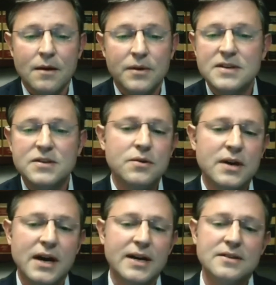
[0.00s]
With this new
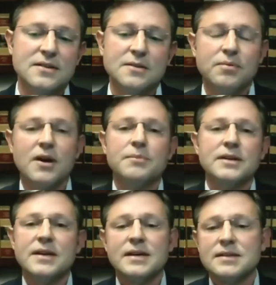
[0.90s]
guidance, the
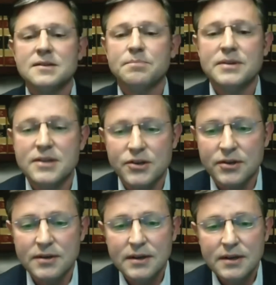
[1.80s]
department takes the position